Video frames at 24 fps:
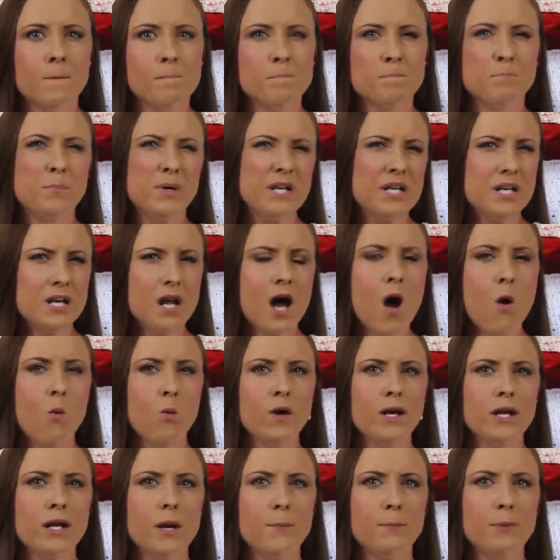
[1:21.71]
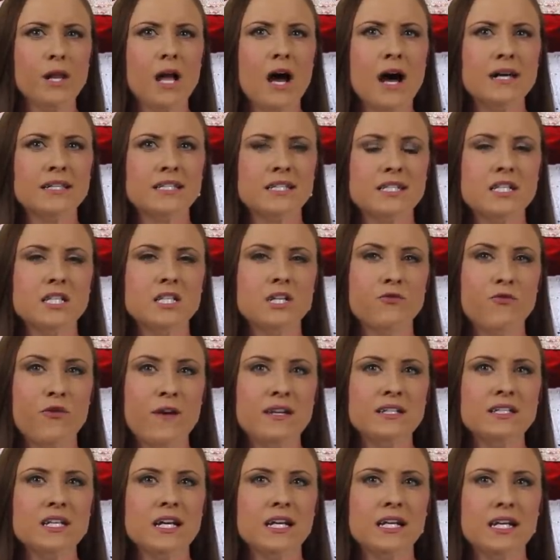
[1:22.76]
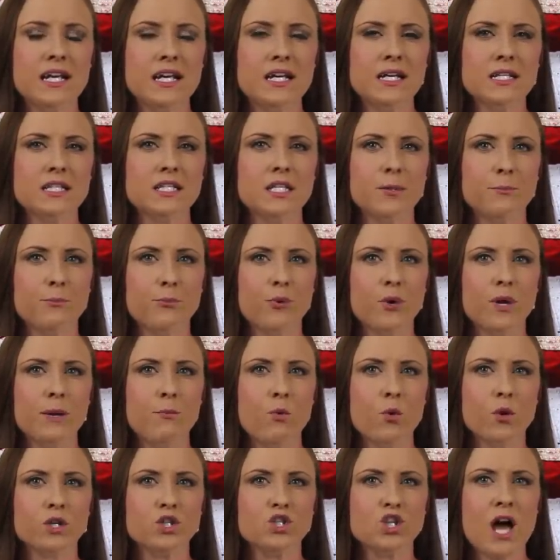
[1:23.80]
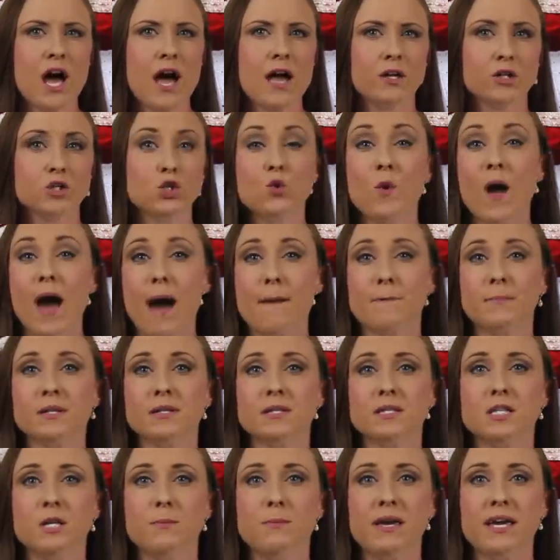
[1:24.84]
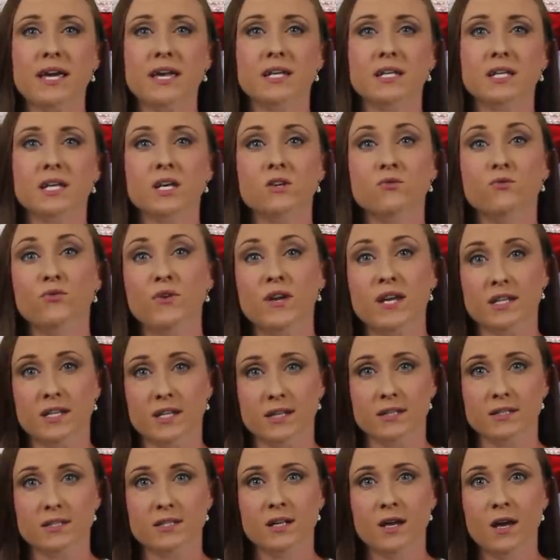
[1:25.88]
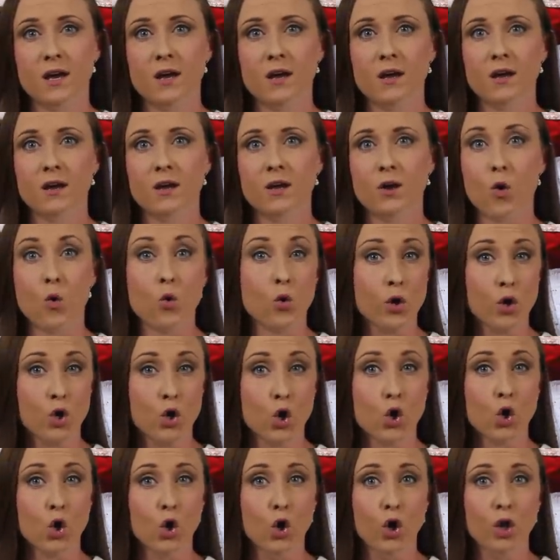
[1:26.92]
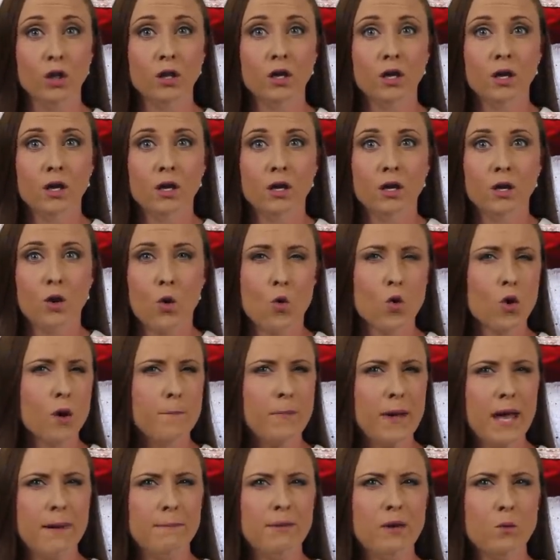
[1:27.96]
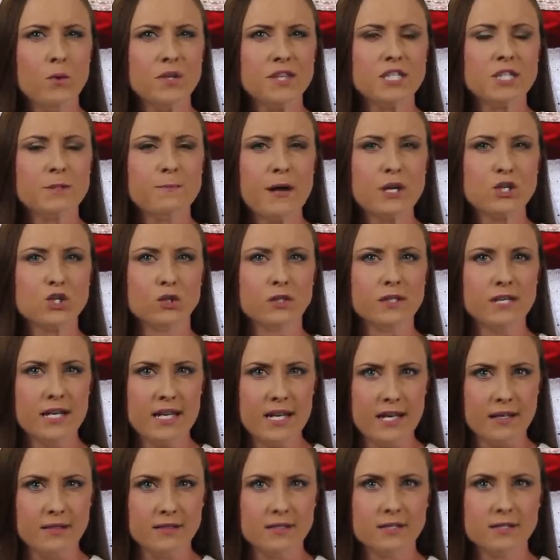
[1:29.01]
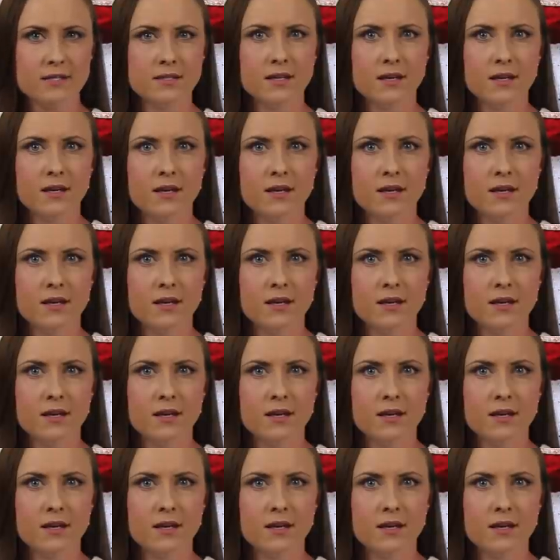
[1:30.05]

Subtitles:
but not when it applies to defending an innocent preborn child who happens to be inconvenient, or a girl, or a baby with special needs.